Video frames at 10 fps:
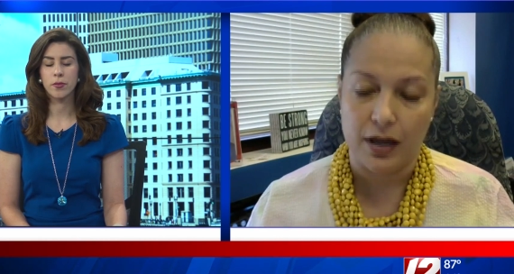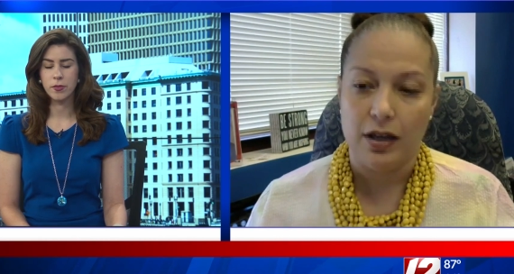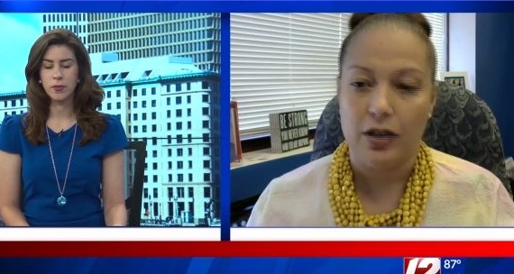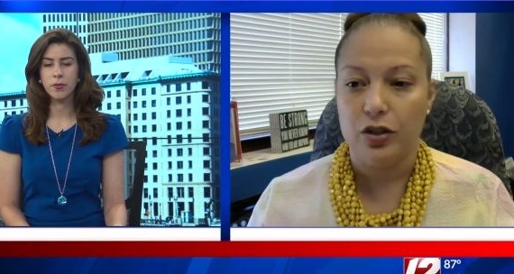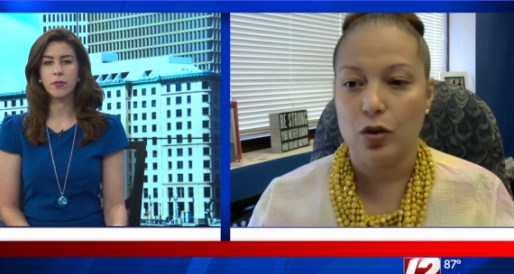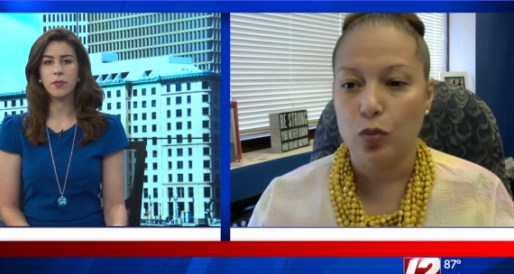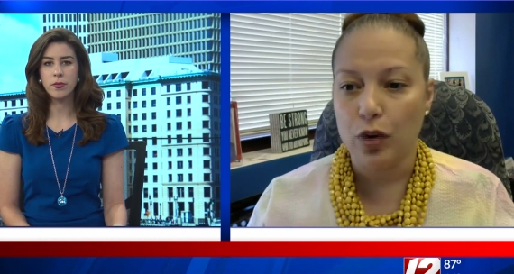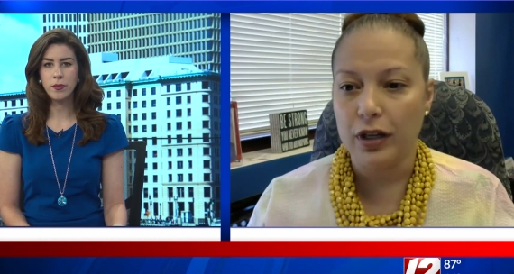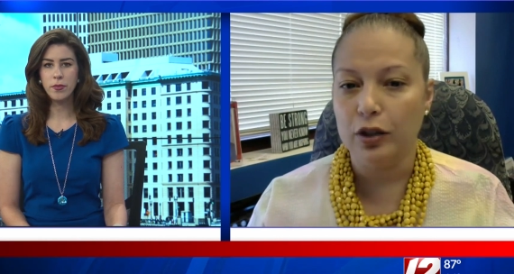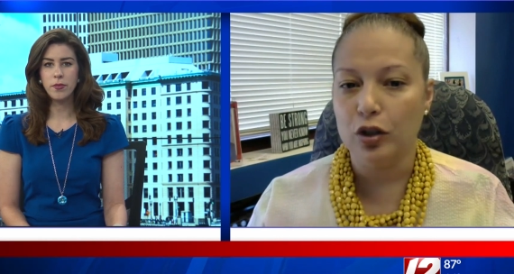Speaker 1: So what
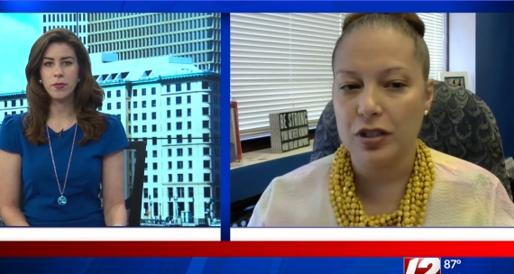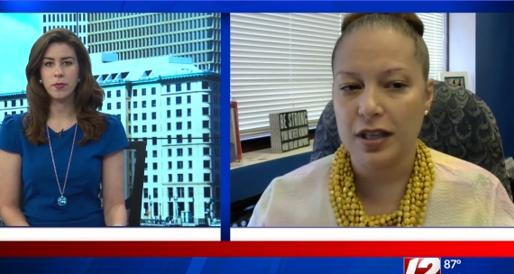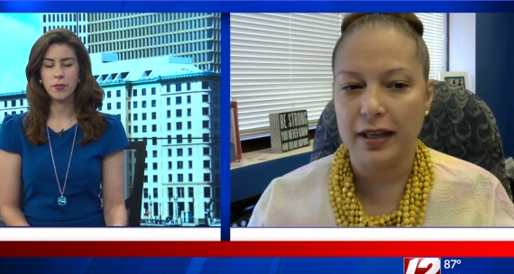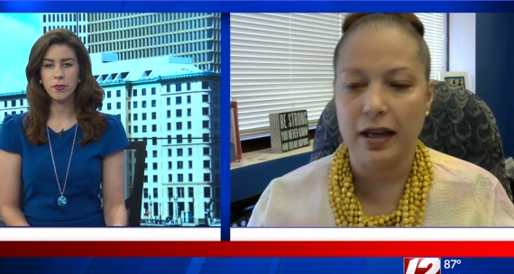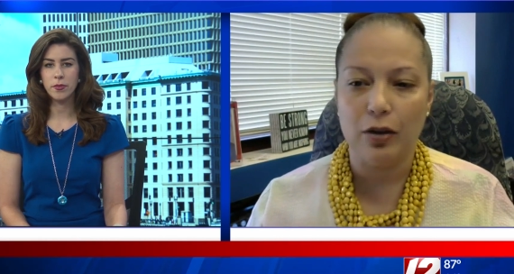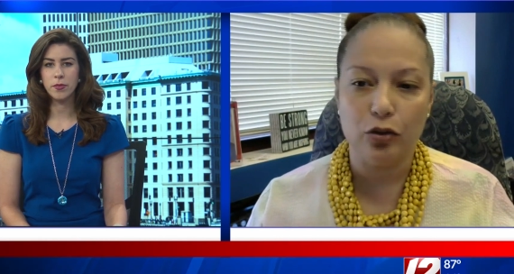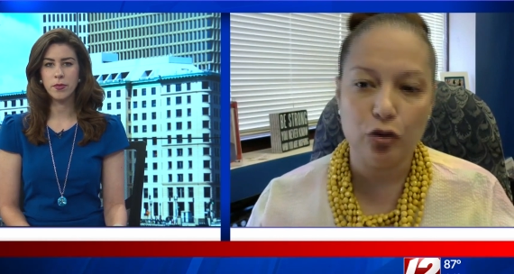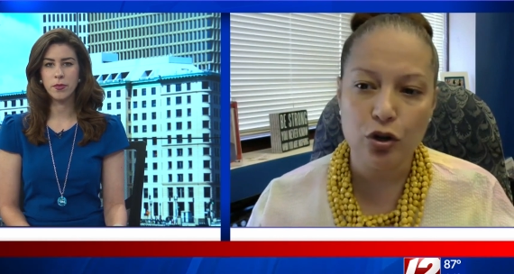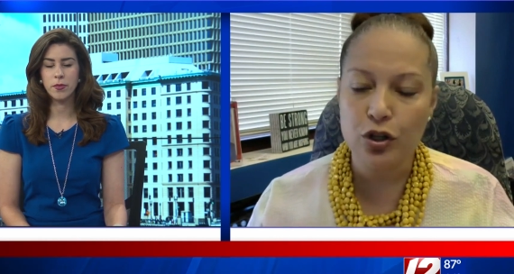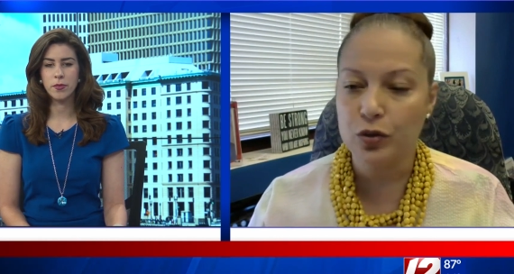it looks like
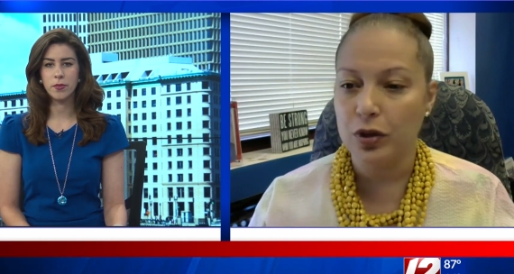outdoors could